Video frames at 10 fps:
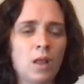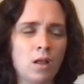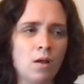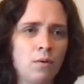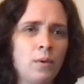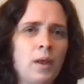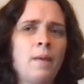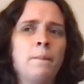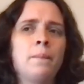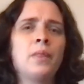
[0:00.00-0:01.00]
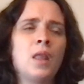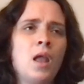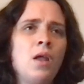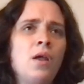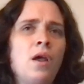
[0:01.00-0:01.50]
Okay.
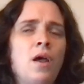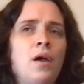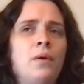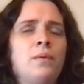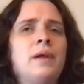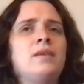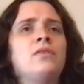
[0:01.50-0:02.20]
All right.